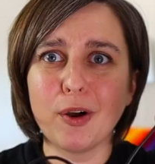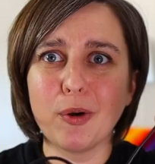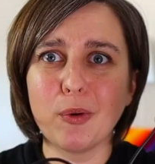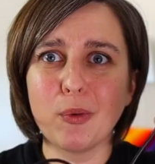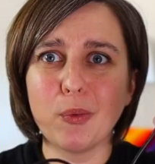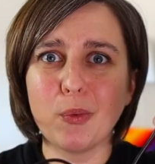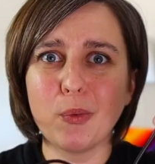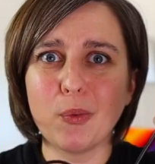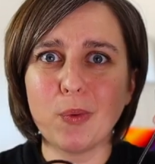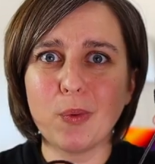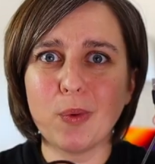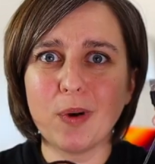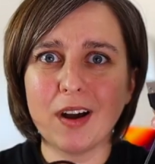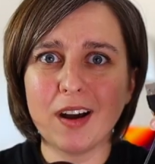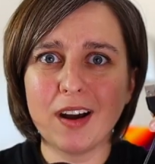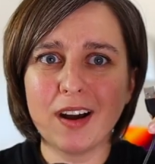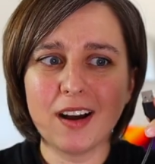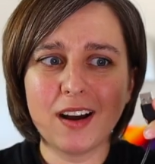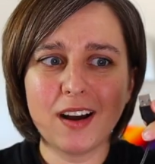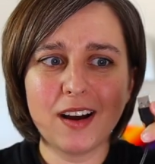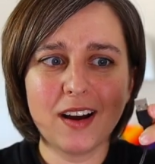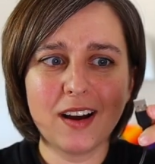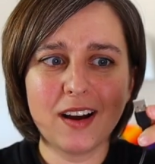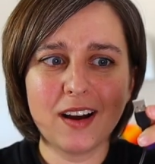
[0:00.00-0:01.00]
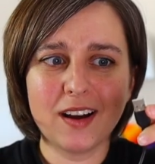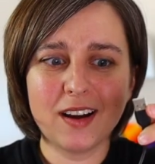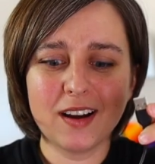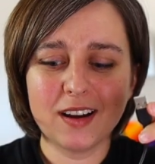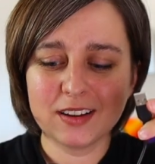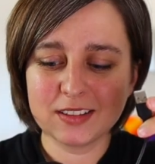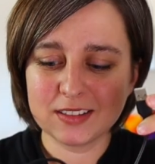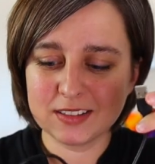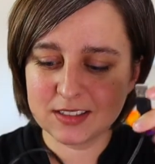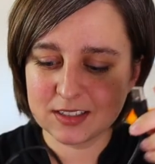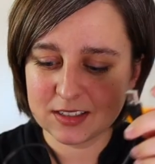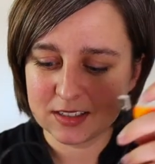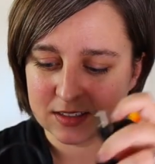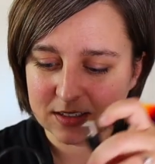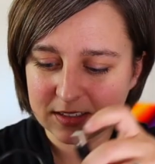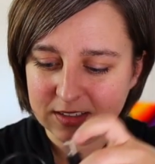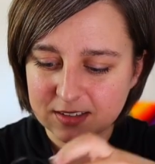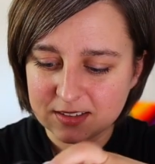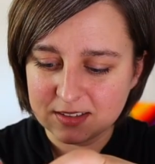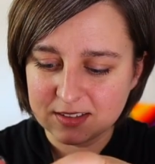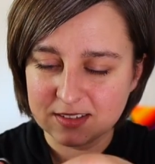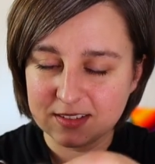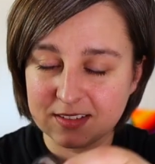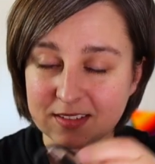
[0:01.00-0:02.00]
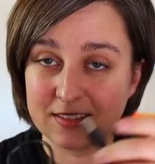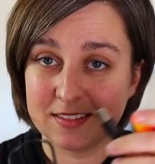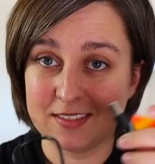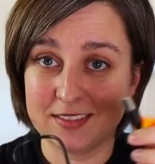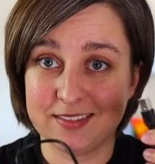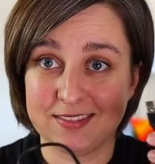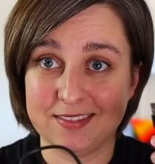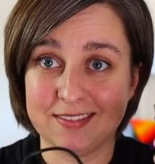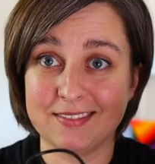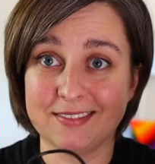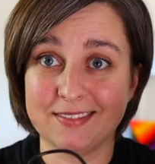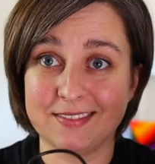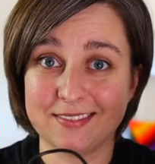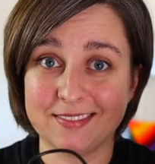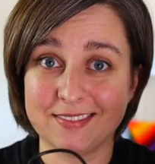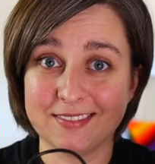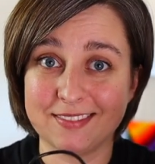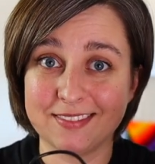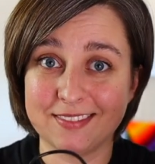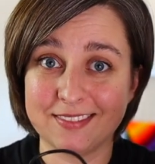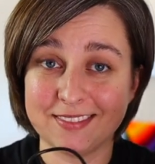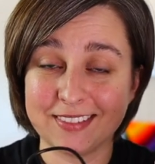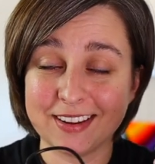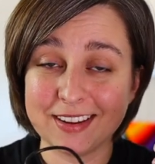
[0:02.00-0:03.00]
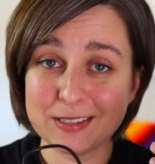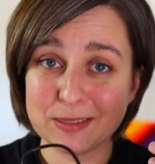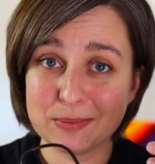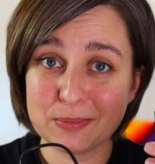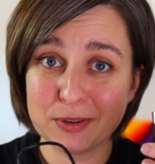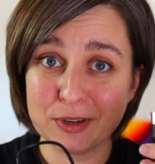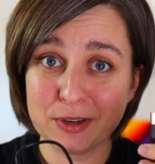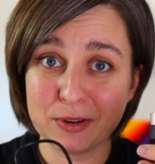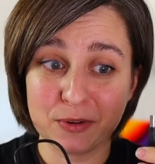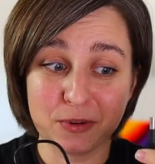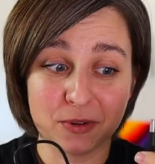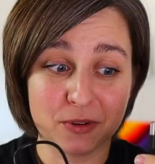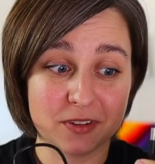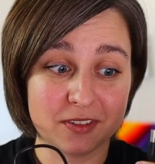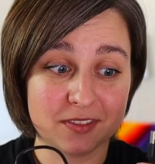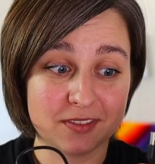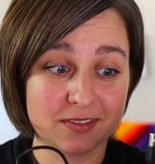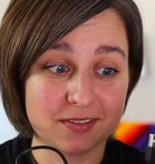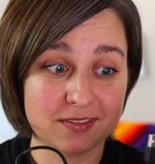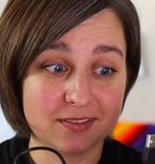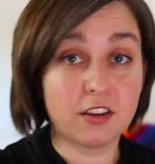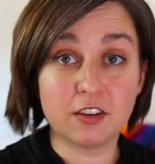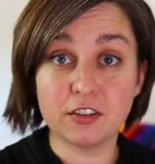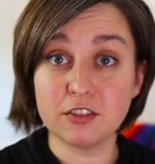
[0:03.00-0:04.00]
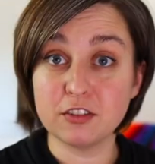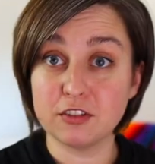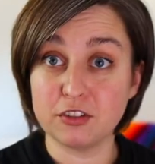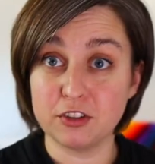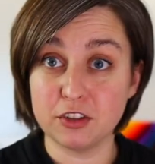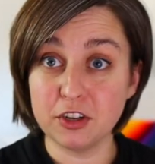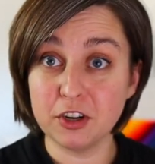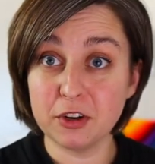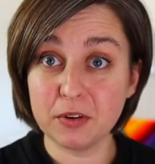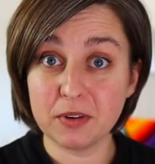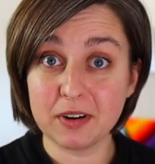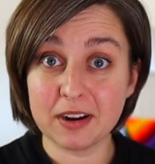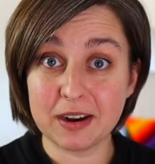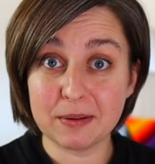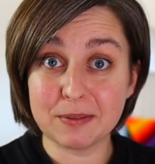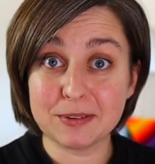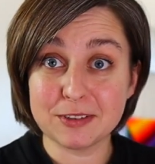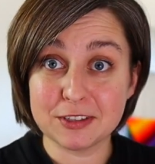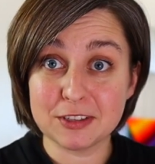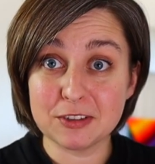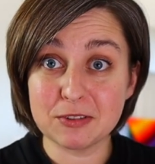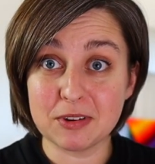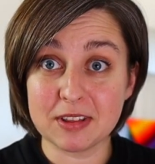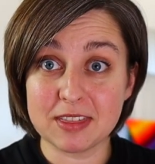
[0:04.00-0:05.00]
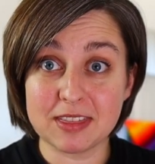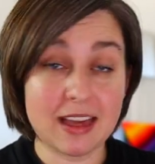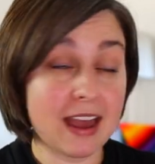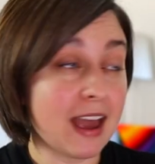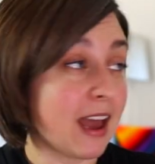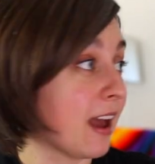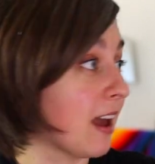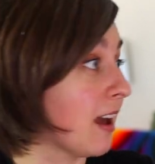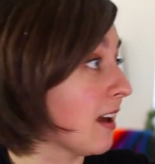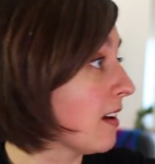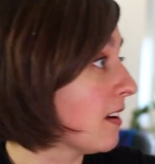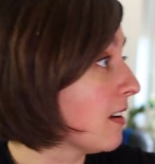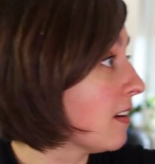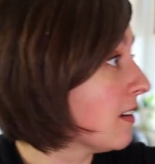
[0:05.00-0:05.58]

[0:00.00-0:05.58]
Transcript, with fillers: What? That's pretty cool. Do you know what I would do with that?